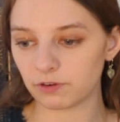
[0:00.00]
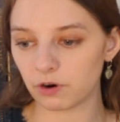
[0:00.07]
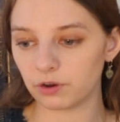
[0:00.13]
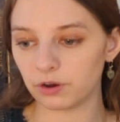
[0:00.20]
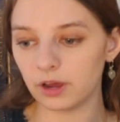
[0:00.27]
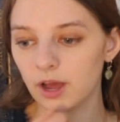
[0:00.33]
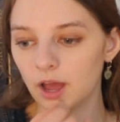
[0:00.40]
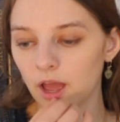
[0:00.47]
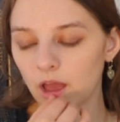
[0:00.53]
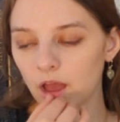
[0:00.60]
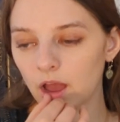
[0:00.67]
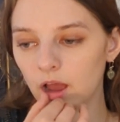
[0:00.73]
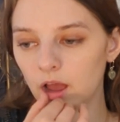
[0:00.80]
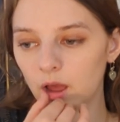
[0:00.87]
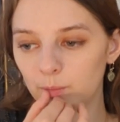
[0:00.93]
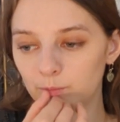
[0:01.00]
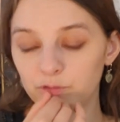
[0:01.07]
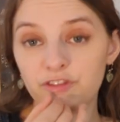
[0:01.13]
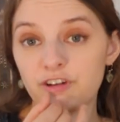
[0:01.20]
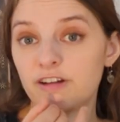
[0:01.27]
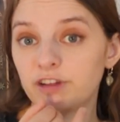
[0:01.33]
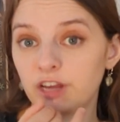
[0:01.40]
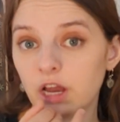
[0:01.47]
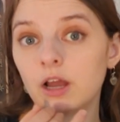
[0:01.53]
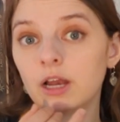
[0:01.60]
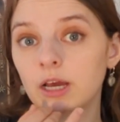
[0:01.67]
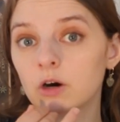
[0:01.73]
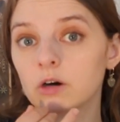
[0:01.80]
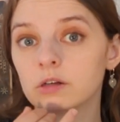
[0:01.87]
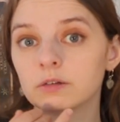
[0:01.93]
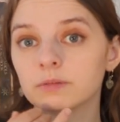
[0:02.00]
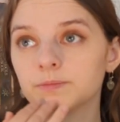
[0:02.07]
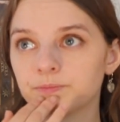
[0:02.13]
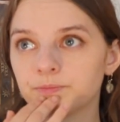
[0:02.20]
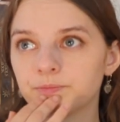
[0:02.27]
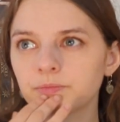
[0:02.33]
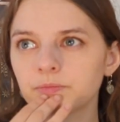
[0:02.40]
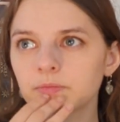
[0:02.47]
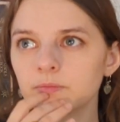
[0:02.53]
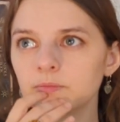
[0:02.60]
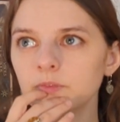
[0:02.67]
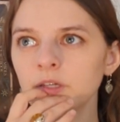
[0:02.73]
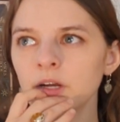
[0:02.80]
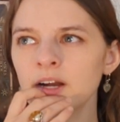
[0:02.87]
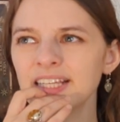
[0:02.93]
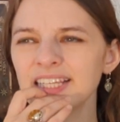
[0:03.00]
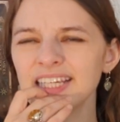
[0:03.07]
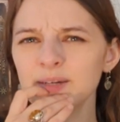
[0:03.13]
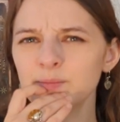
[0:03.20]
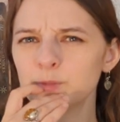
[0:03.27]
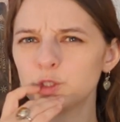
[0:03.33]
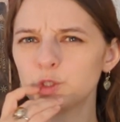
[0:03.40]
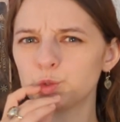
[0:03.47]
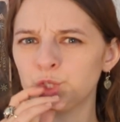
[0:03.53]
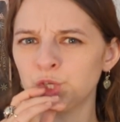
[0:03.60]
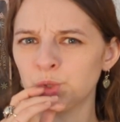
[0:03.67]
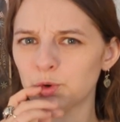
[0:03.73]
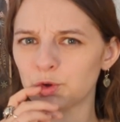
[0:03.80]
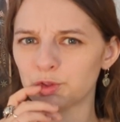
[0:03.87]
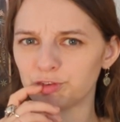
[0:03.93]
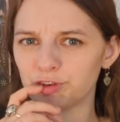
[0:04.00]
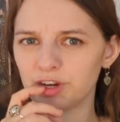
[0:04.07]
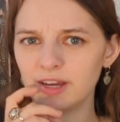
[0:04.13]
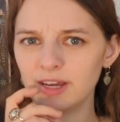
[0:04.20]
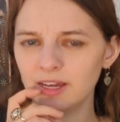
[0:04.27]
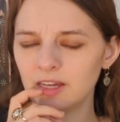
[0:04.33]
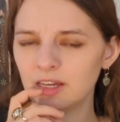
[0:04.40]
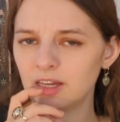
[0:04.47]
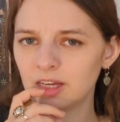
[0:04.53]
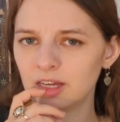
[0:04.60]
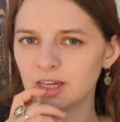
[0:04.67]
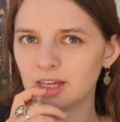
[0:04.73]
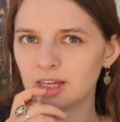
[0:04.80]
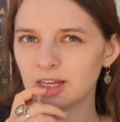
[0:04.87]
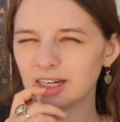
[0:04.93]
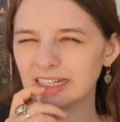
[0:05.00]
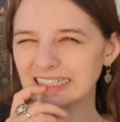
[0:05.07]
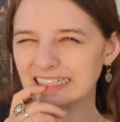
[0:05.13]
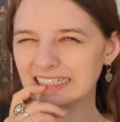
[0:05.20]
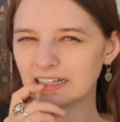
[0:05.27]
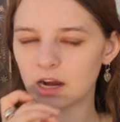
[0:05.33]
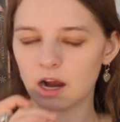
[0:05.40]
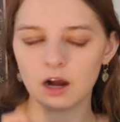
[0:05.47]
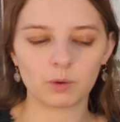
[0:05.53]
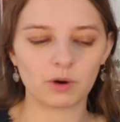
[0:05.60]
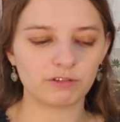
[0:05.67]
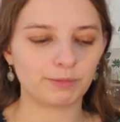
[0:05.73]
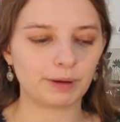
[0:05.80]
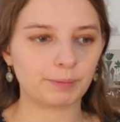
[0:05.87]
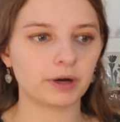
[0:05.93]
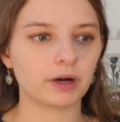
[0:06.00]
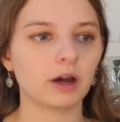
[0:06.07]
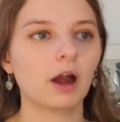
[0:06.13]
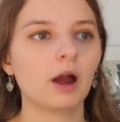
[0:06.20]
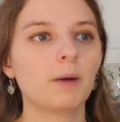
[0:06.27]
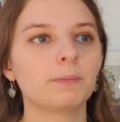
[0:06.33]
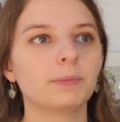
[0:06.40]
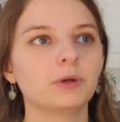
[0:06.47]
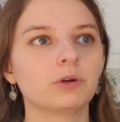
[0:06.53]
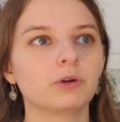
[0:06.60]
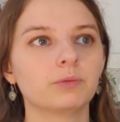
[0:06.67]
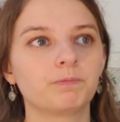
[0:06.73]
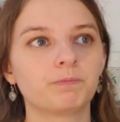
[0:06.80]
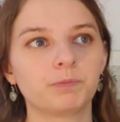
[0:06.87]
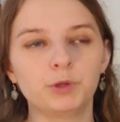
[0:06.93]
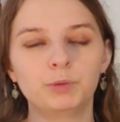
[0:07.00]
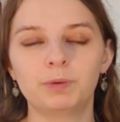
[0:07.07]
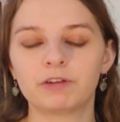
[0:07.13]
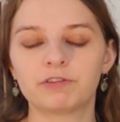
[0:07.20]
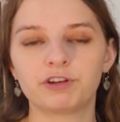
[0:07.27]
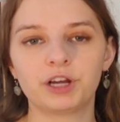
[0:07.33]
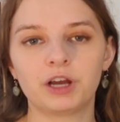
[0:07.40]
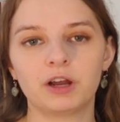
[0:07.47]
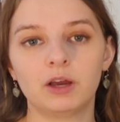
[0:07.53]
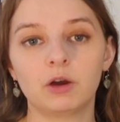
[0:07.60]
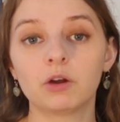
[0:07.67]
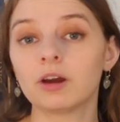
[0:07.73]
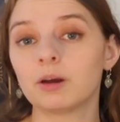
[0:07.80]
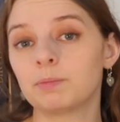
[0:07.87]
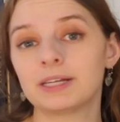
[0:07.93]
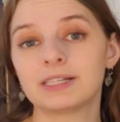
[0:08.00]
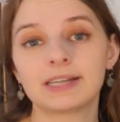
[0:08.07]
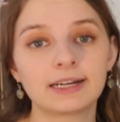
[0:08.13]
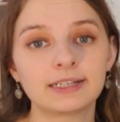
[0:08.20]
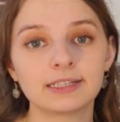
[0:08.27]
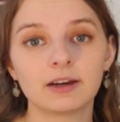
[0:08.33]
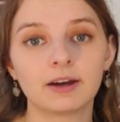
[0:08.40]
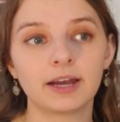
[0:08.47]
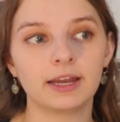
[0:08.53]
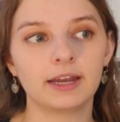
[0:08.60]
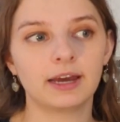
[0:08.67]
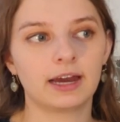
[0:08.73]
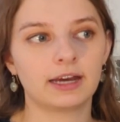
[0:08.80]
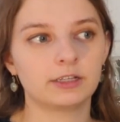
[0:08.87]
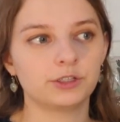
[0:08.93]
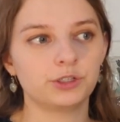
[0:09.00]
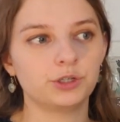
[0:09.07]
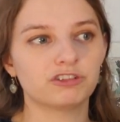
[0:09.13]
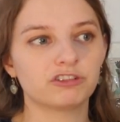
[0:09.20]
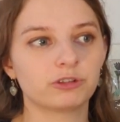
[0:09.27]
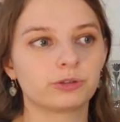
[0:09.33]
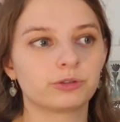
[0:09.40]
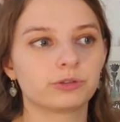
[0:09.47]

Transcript: on very early on. I think in module 2 or 3. Can't quite remember, but you pick very early on. I picked dandelion, and you're